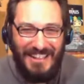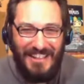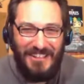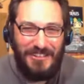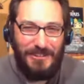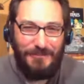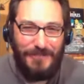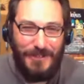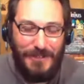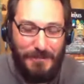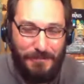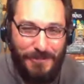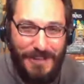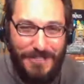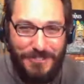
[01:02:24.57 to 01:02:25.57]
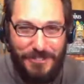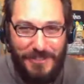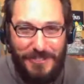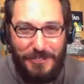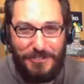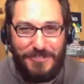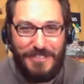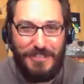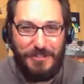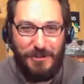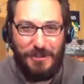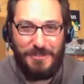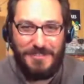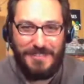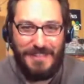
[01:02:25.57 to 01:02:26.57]
you're feeling the pressure that you're your own
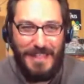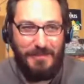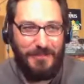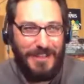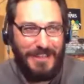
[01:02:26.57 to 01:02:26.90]
celebrity,